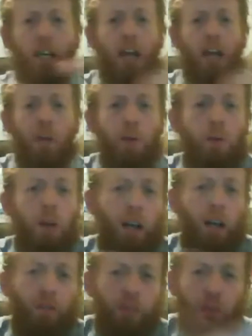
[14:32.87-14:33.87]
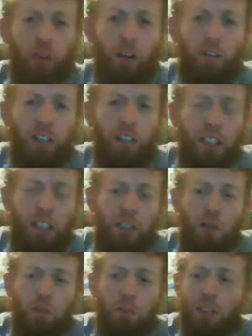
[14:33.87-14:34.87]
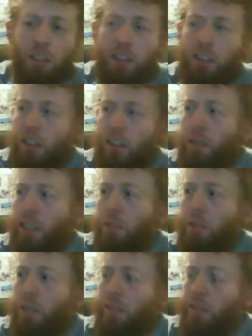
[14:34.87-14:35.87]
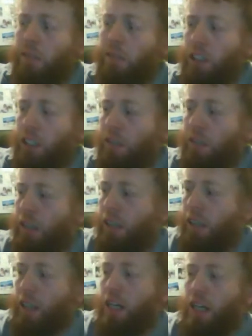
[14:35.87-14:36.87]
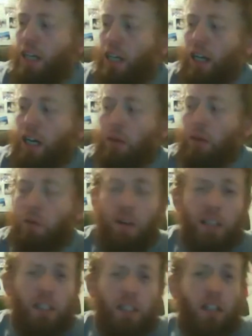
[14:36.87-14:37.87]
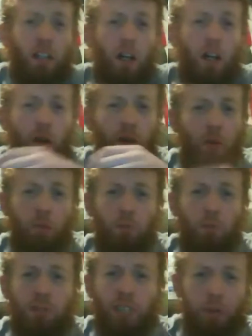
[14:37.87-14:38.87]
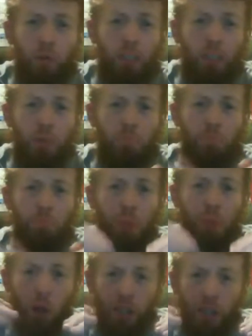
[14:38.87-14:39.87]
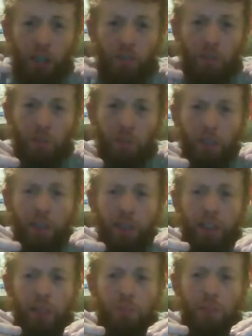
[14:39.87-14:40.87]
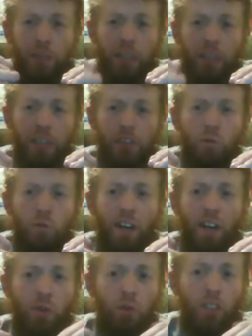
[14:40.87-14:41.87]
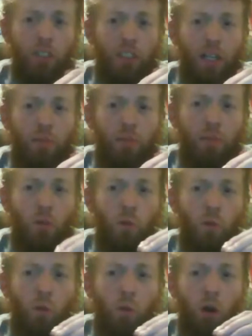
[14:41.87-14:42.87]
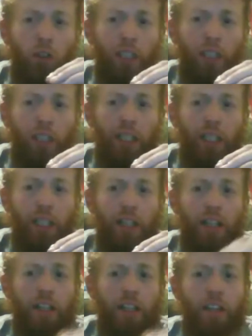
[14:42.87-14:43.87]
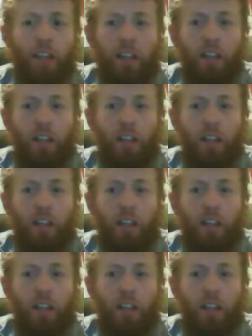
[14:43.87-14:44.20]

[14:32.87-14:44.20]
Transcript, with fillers: I mean, recently we've been to many beer festivals together. Mm. Uh, we've had a lot of times when the body of the beer is being very, it's like watery and then yeah,